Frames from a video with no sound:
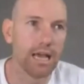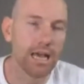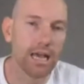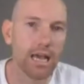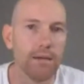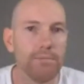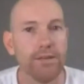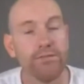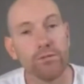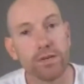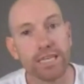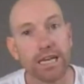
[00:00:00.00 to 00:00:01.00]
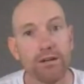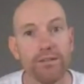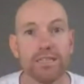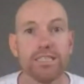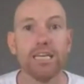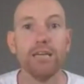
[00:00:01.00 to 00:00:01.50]
But if you want to go even
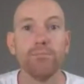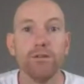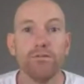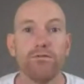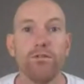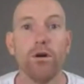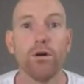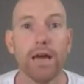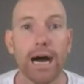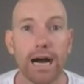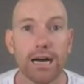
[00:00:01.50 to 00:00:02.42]
deeper and further